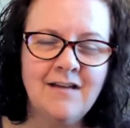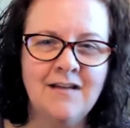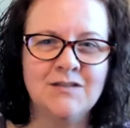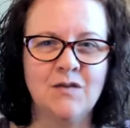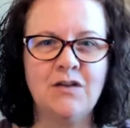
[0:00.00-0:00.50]

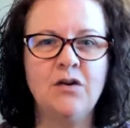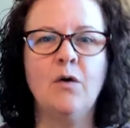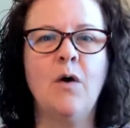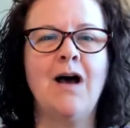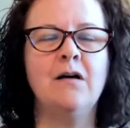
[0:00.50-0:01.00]
so that you
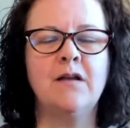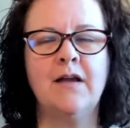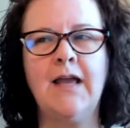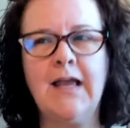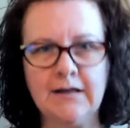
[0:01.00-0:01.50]
know how to
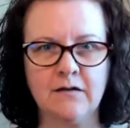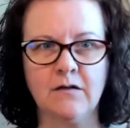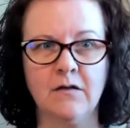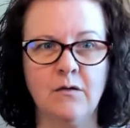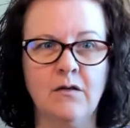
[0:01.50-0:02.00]

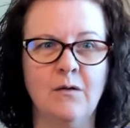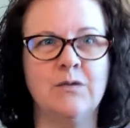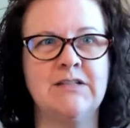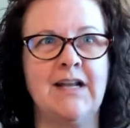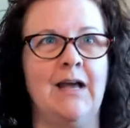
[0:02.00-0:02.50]
handle
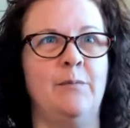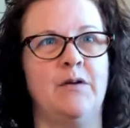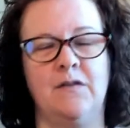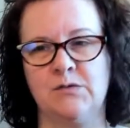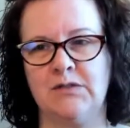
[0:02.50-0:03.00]
what's going to happen
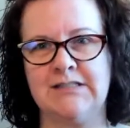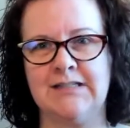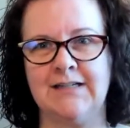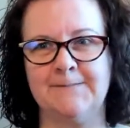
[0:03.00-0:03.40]
on the 22nd.